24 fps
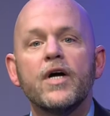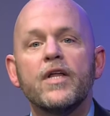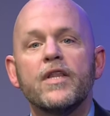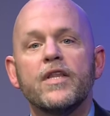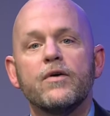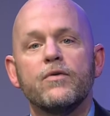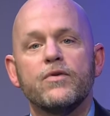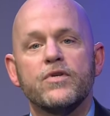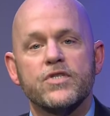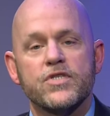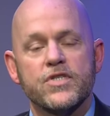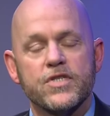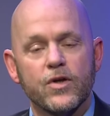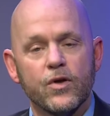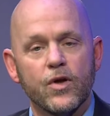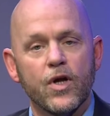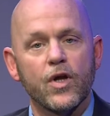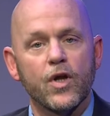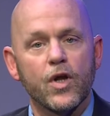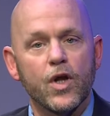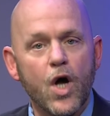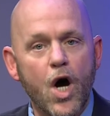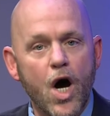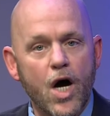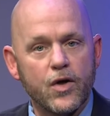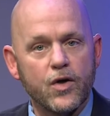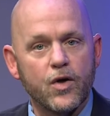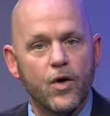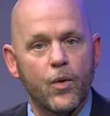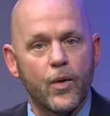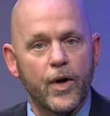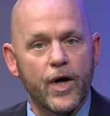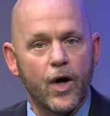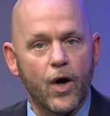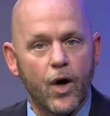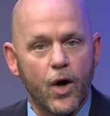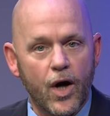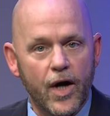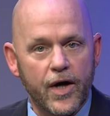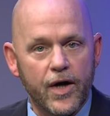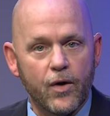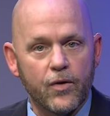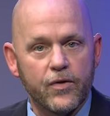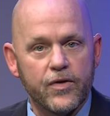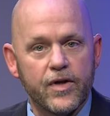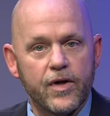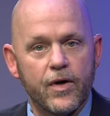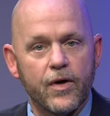There is still a lot going on
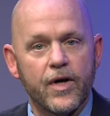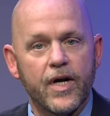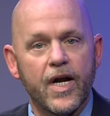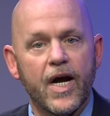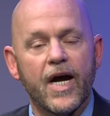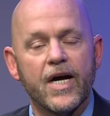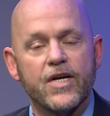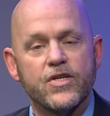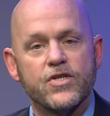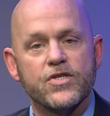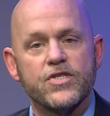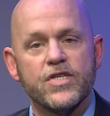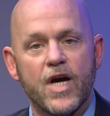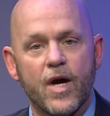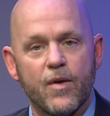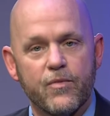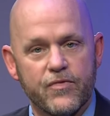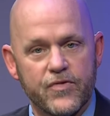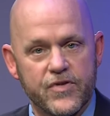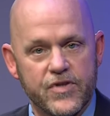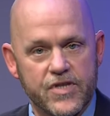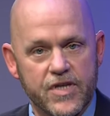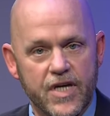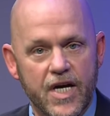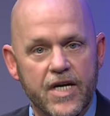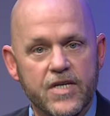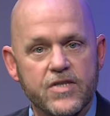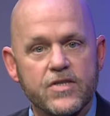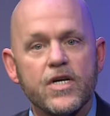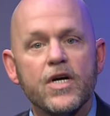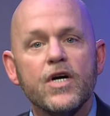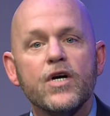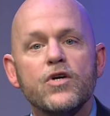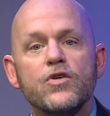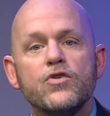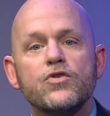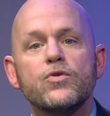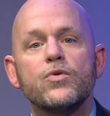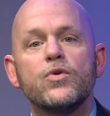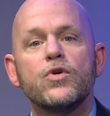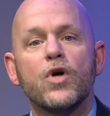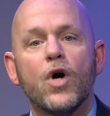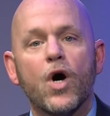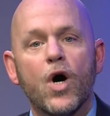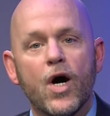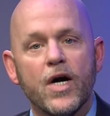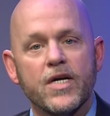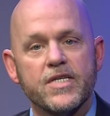out there. And I just emphasize to
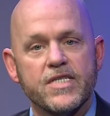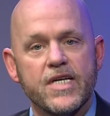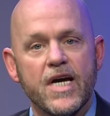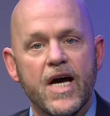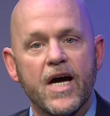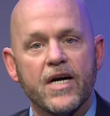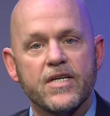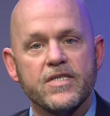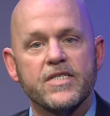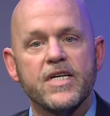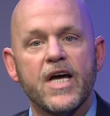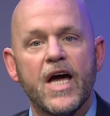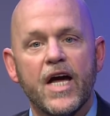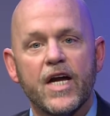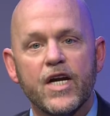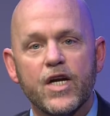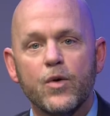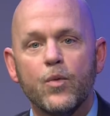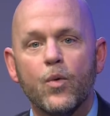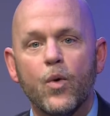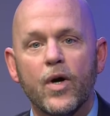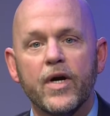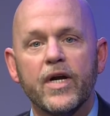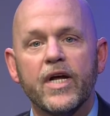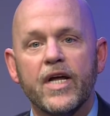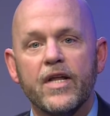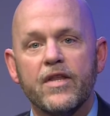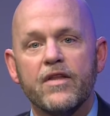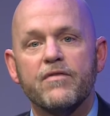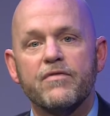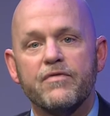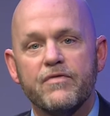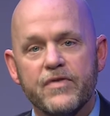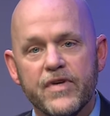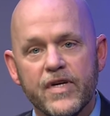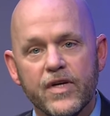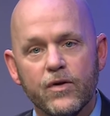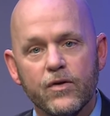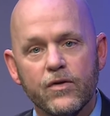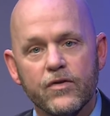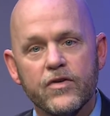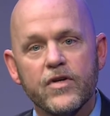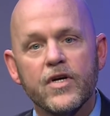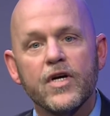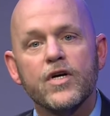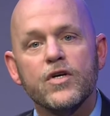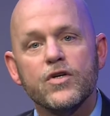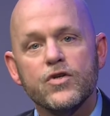contact anyone in the
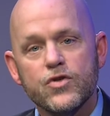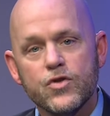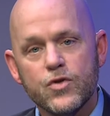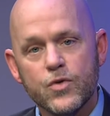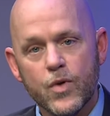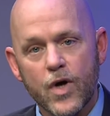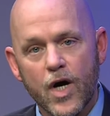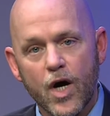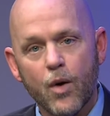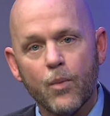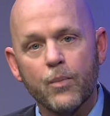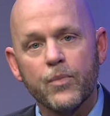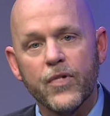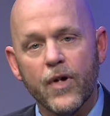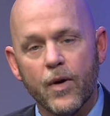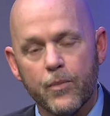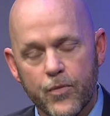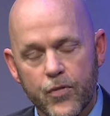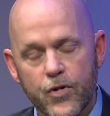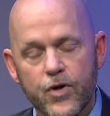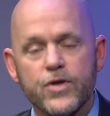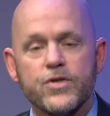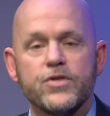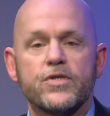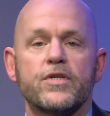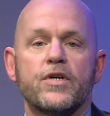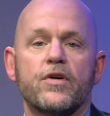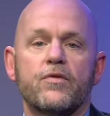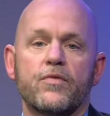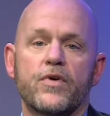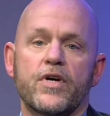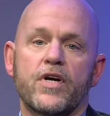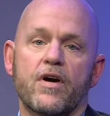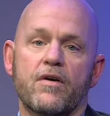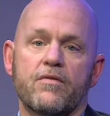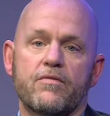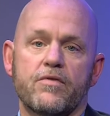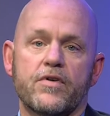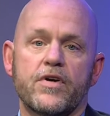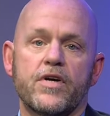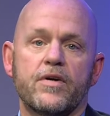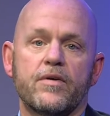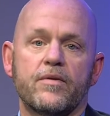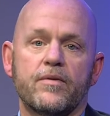field to help a person in recovery.